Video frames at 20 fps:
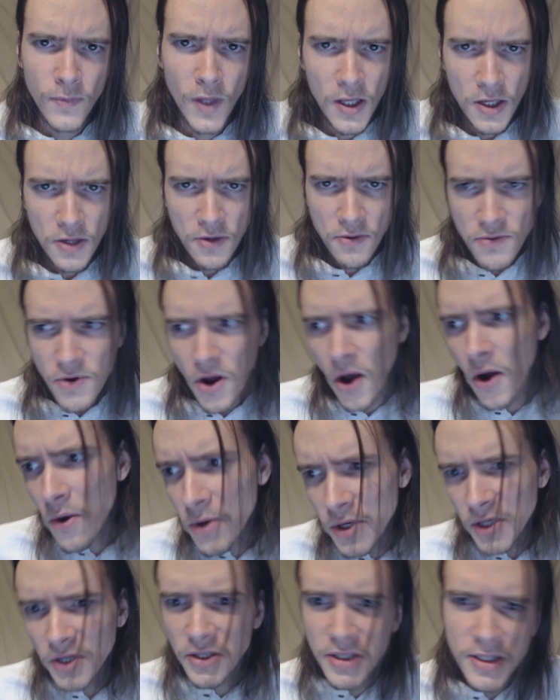That you
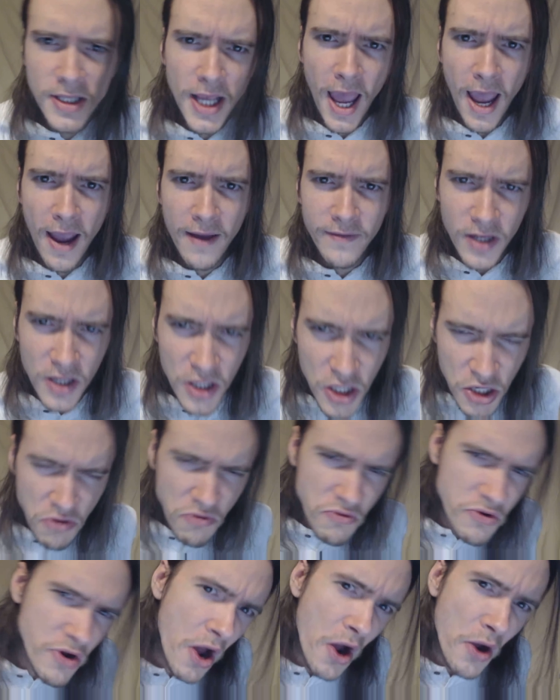know you're saved and
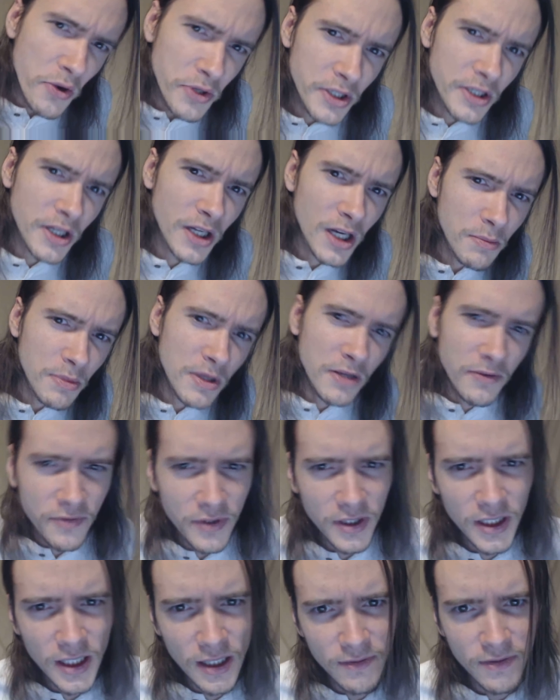you know you're going to be
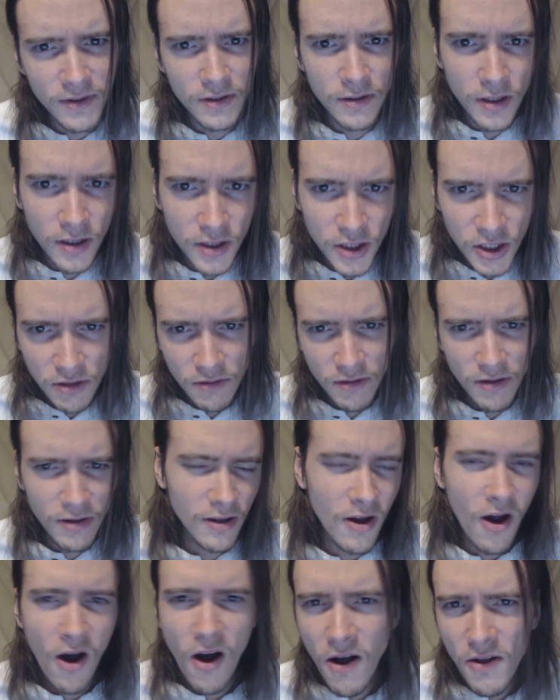forgiven and
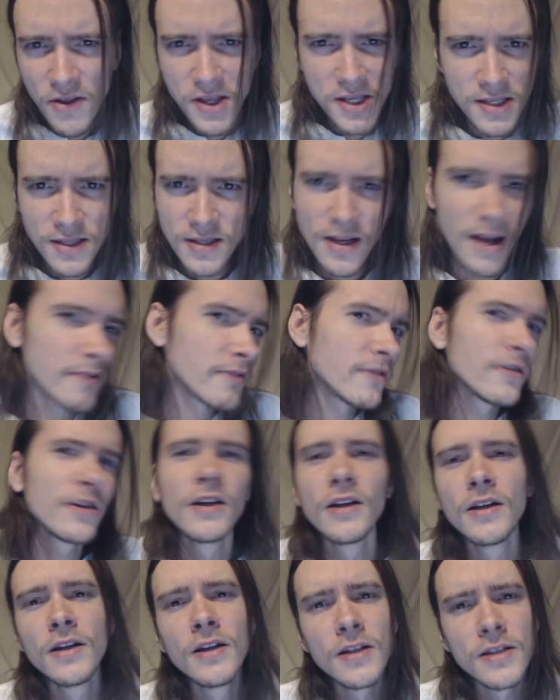all this stuff.
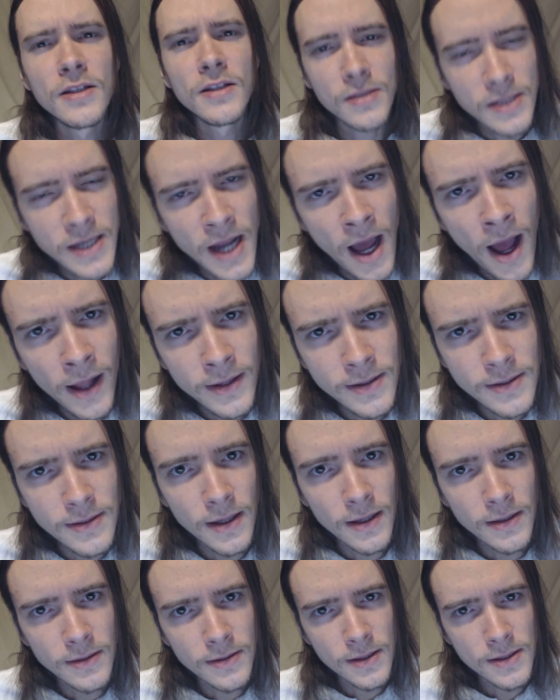It's
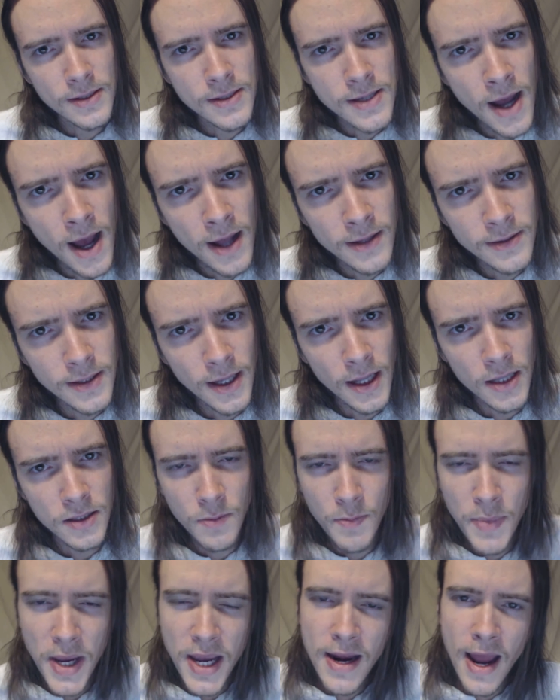nonsense. It's
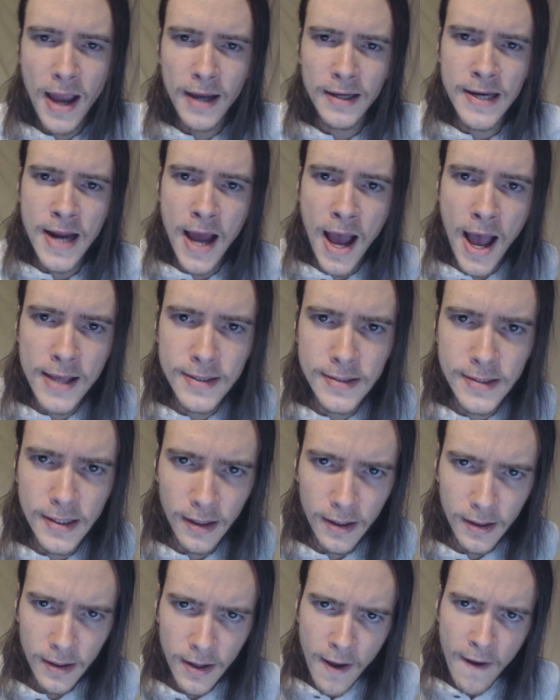nonsense. Be an
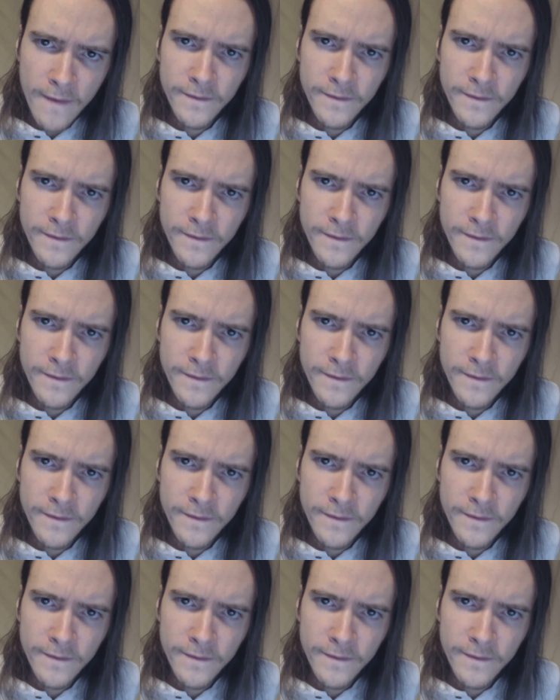agnostic.